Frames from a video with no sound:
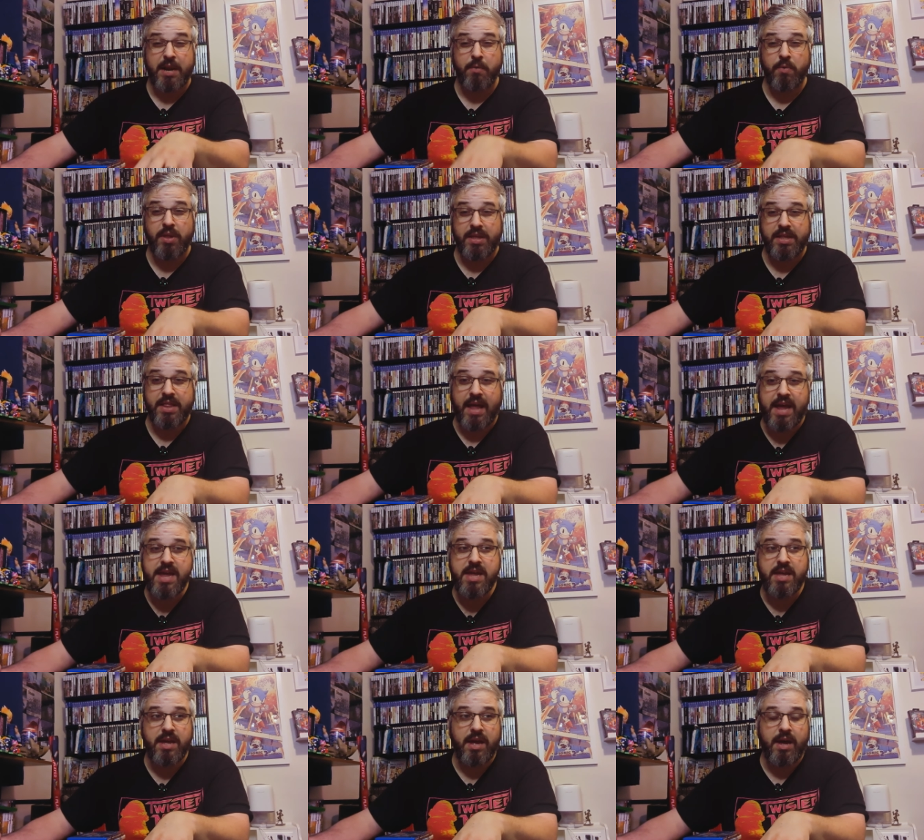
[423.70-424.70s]
that I really
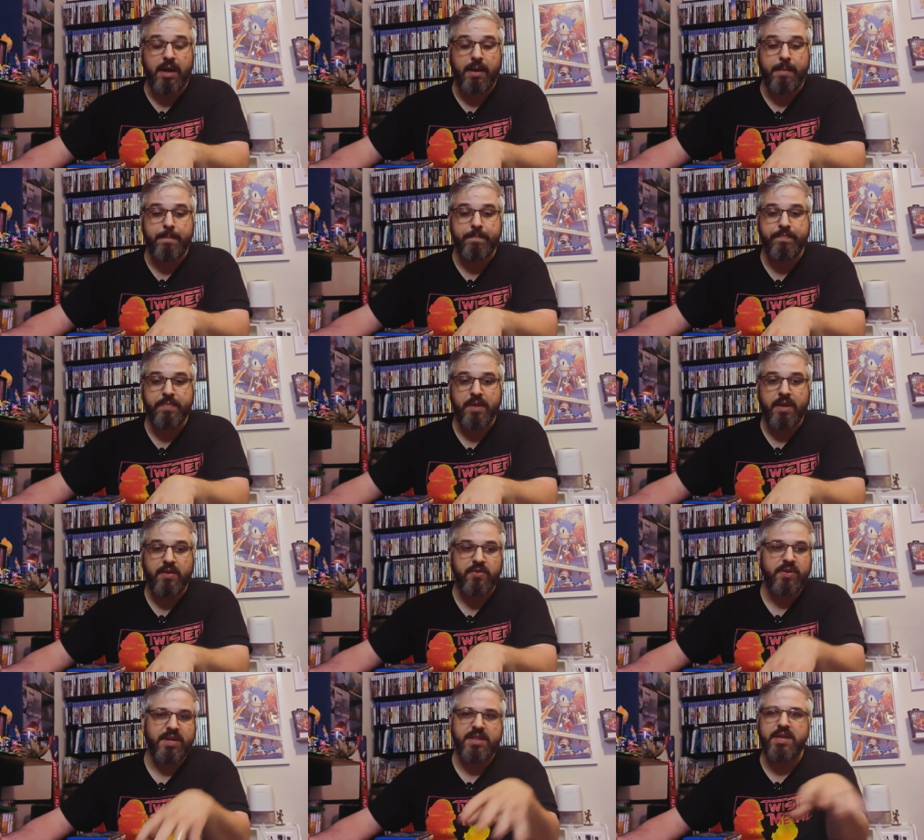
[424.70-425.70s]
like, um,
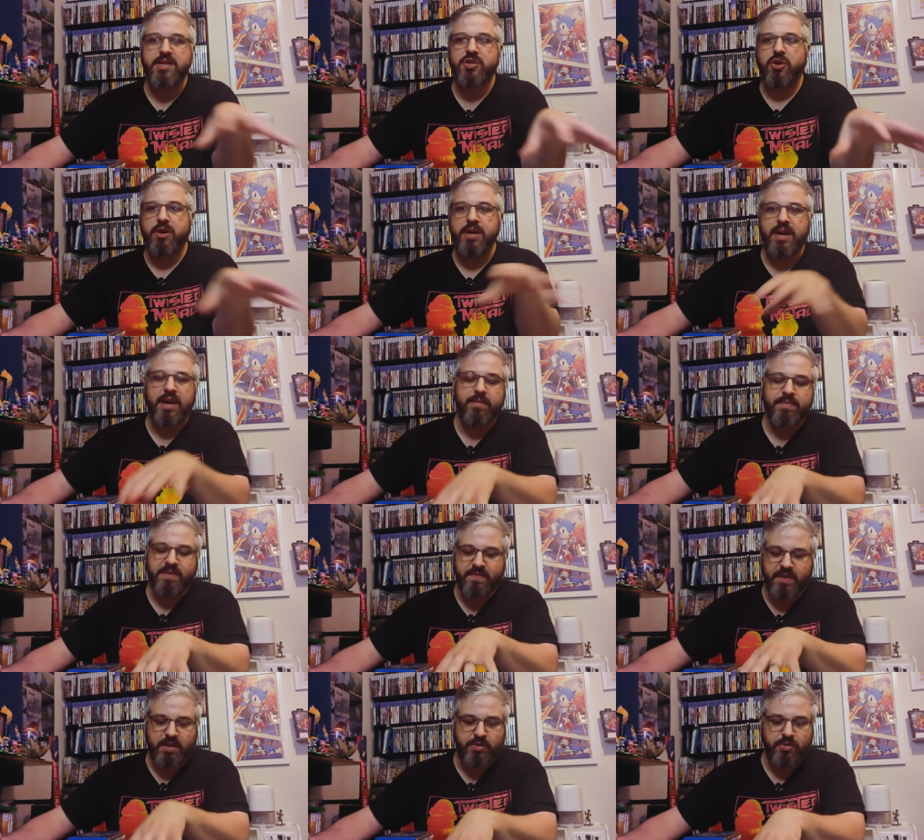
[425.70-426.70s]
so like the Uncharted
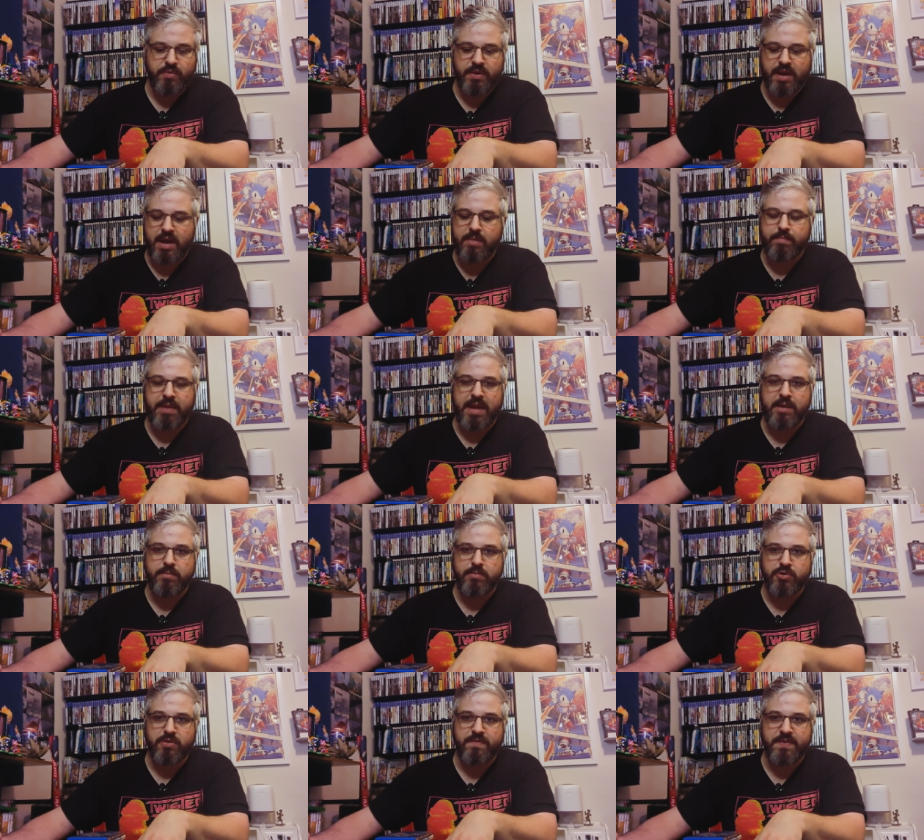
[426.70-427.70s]
games, I've gone through and gotten
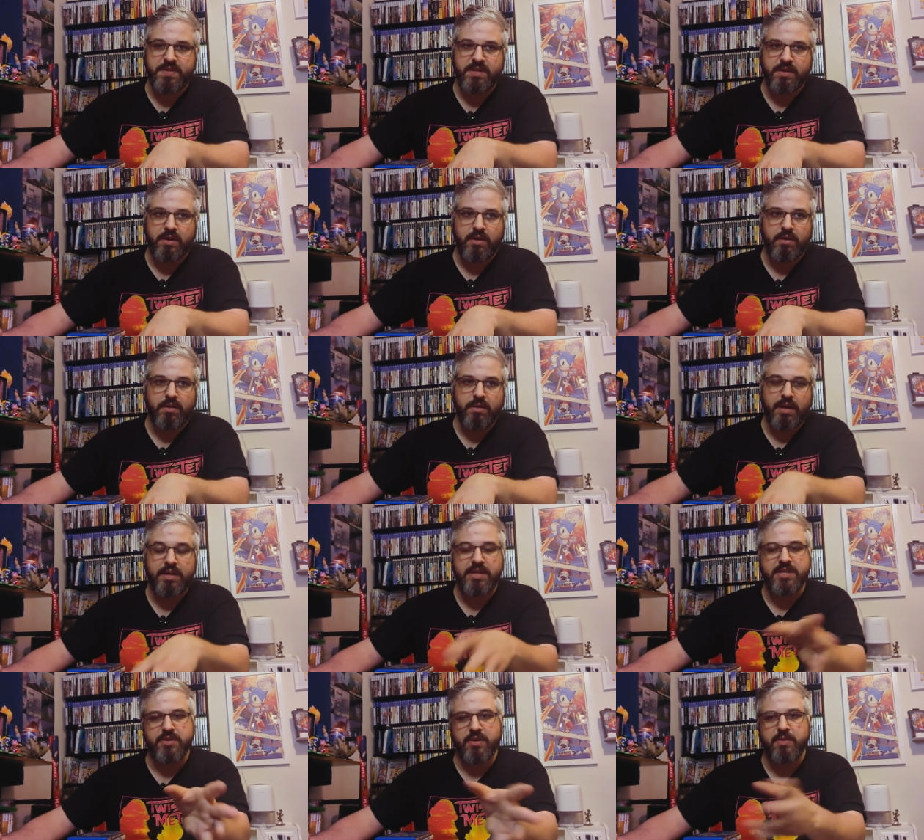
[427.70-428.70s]
platinum trophies on all
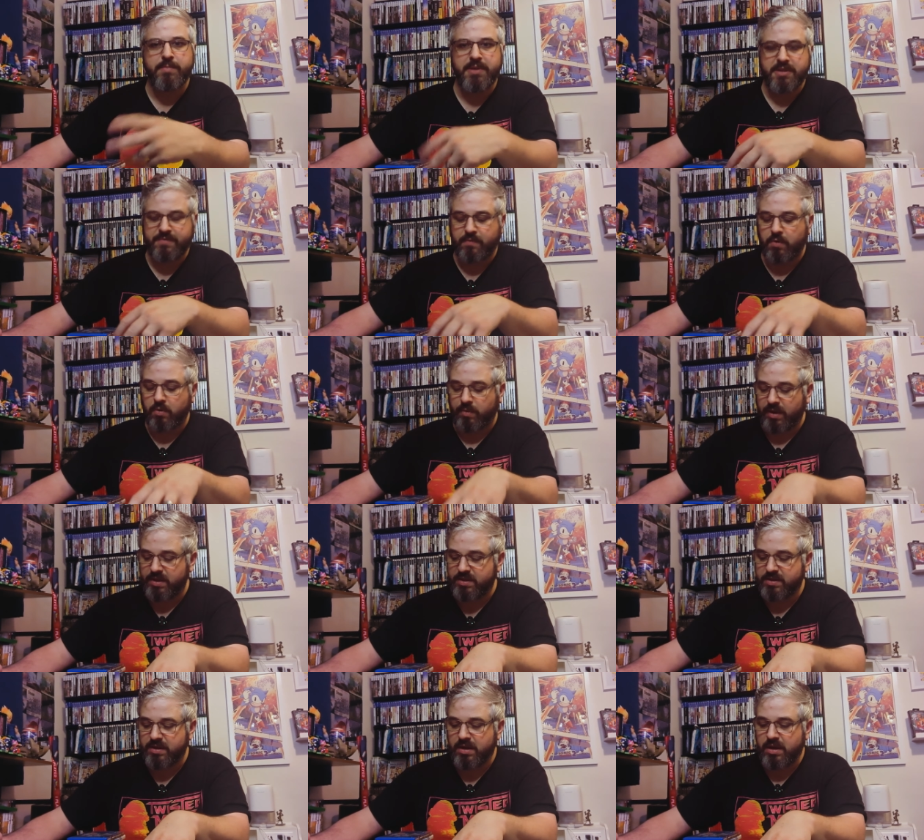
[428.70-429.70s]
at least all the PS4
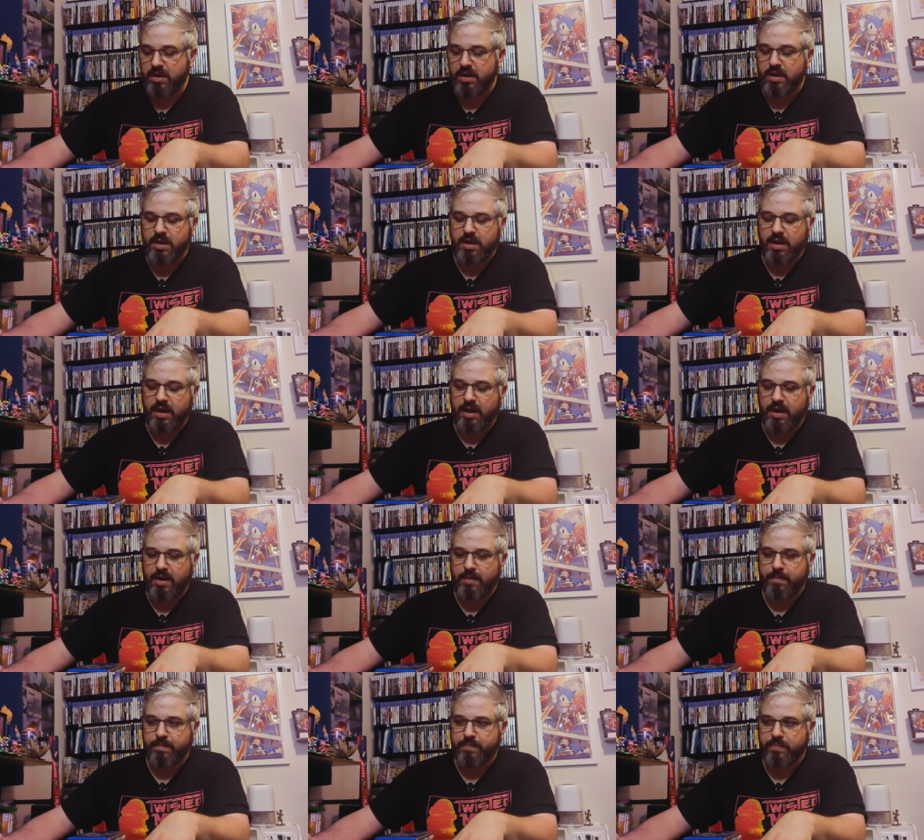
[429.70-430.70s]
ones.
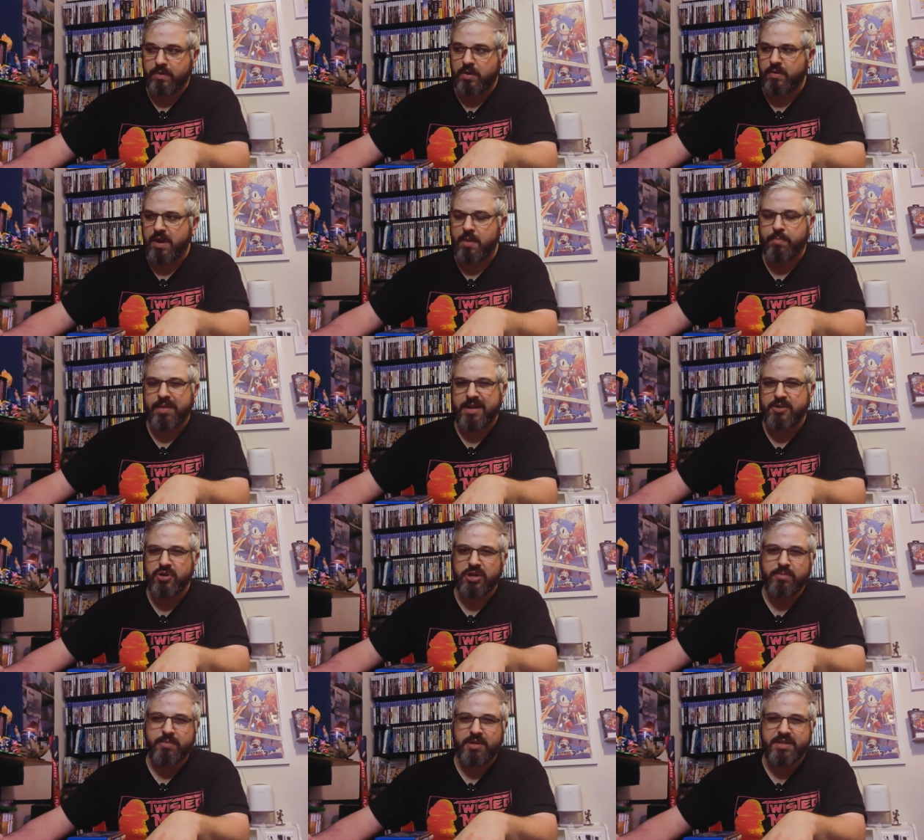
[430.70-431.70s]
Um, you know, when I play a
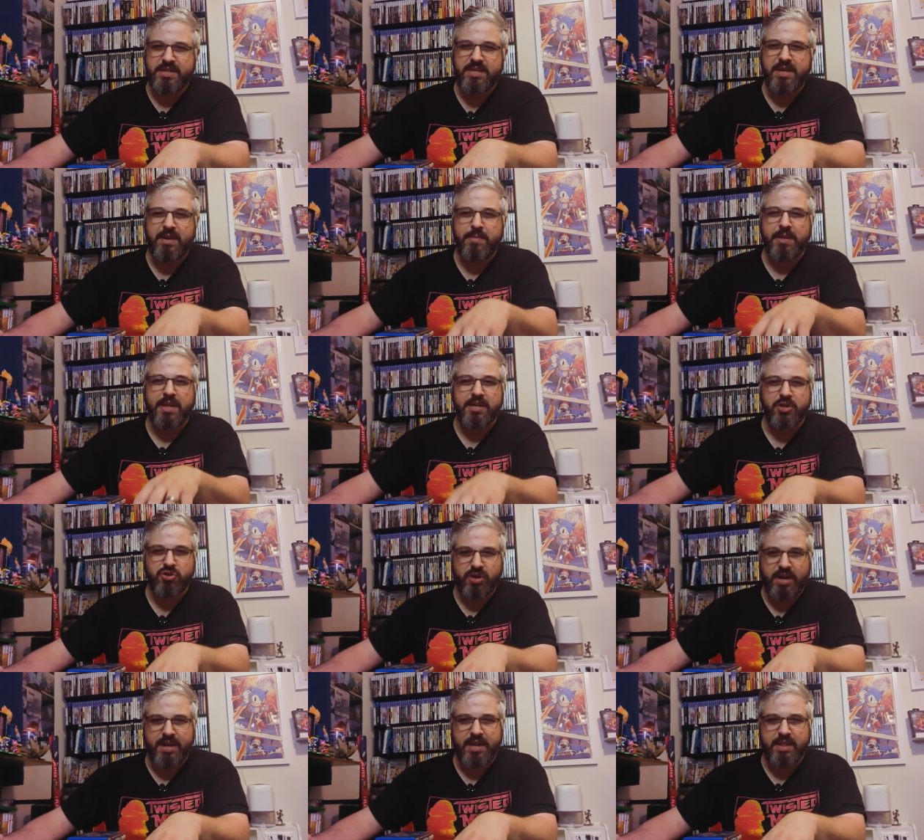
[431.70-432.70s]
Dragon Ball Z game, I like to
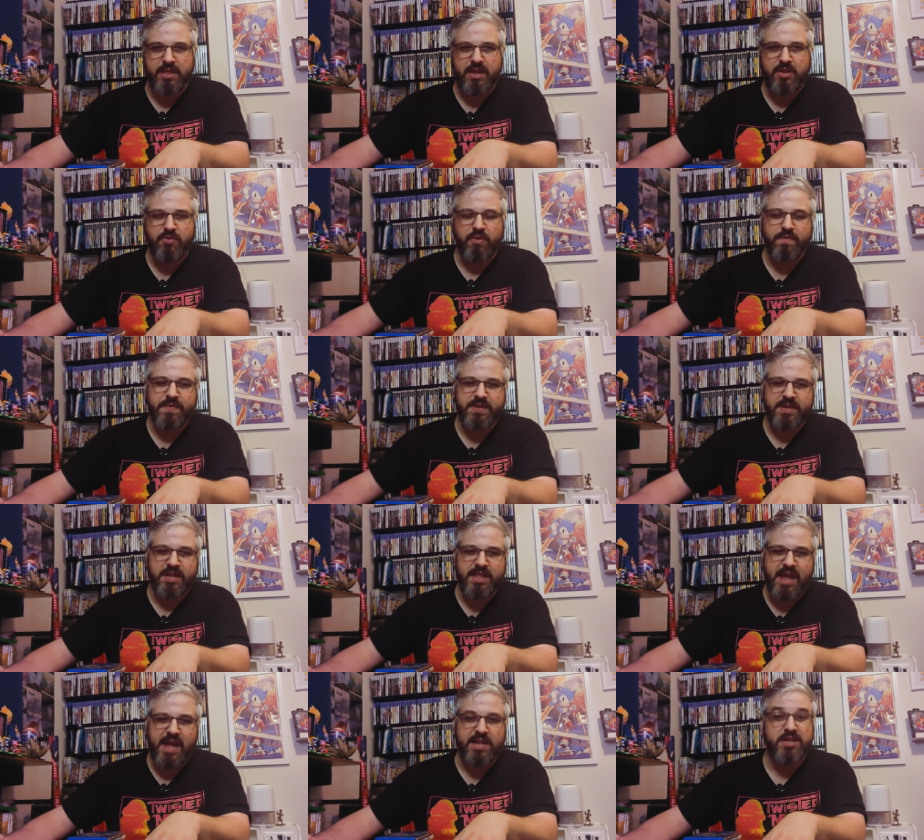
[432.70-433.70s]
try to get the trophies
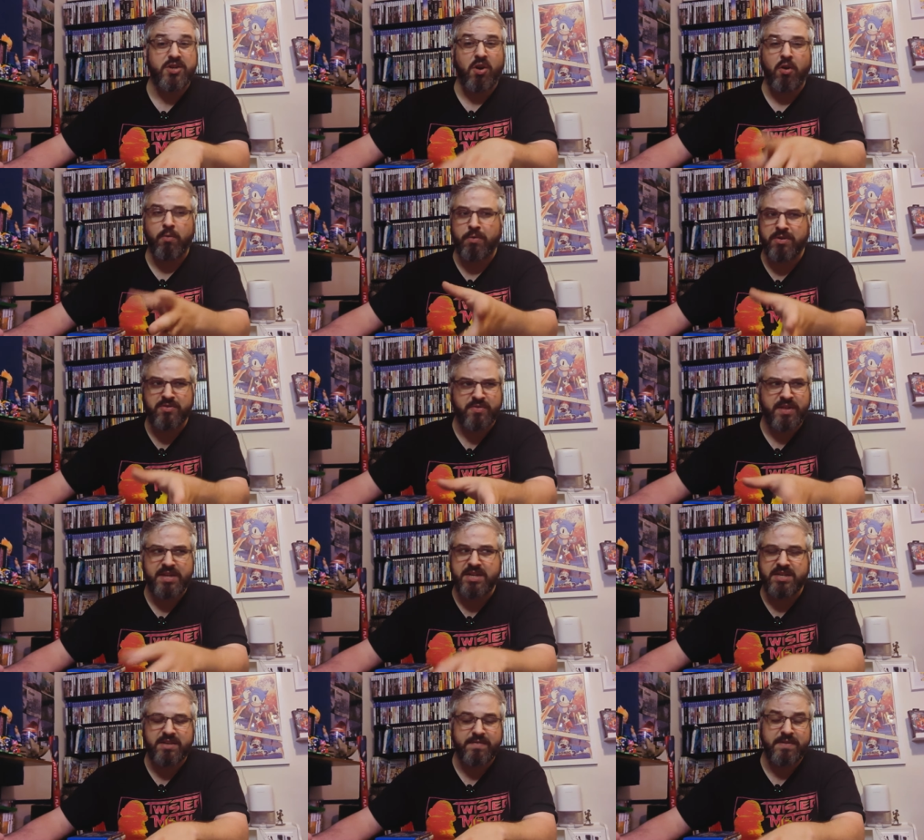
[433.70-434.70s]
on that. Star Wars
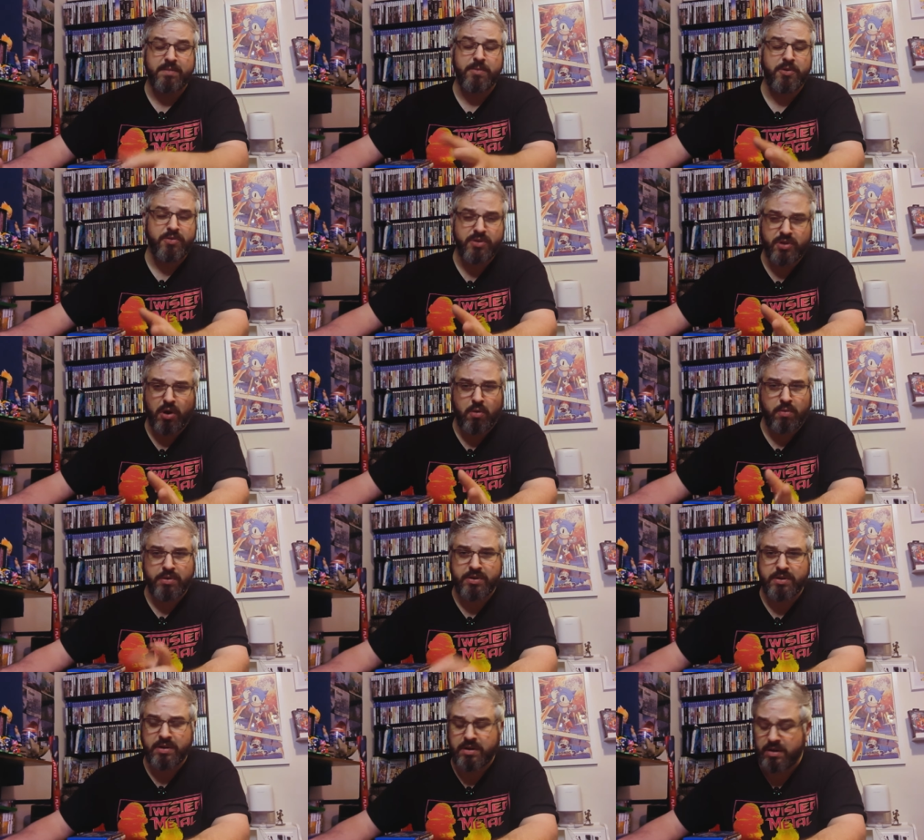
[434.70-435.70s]
related stuff because I'm a huge Star
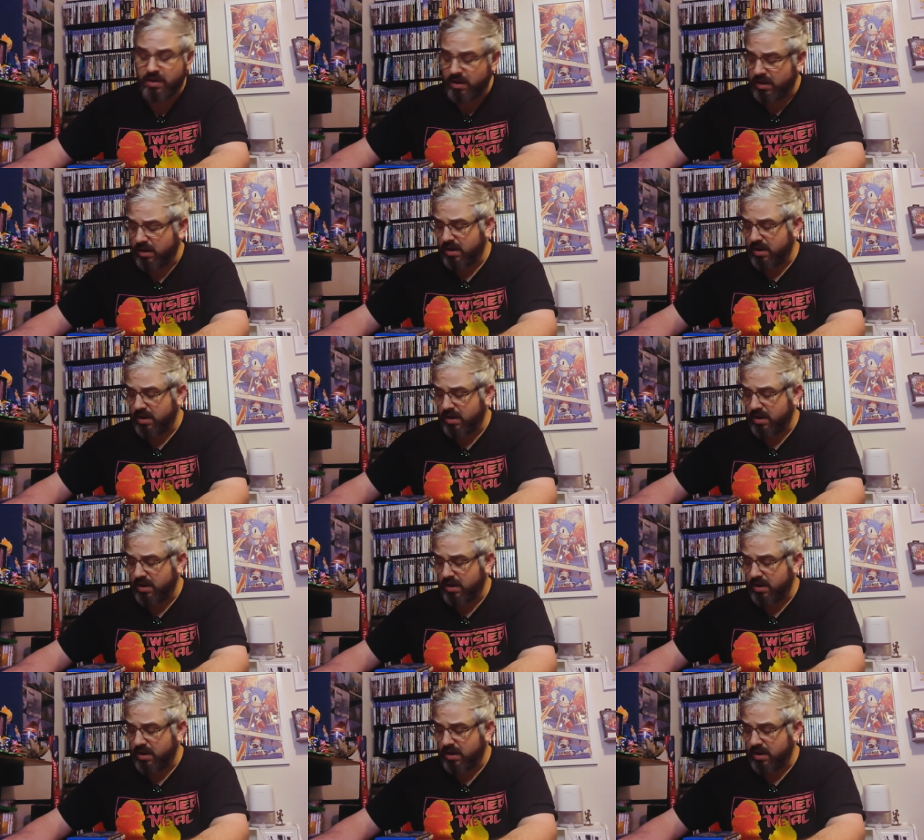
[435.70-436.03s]
Wars nerd.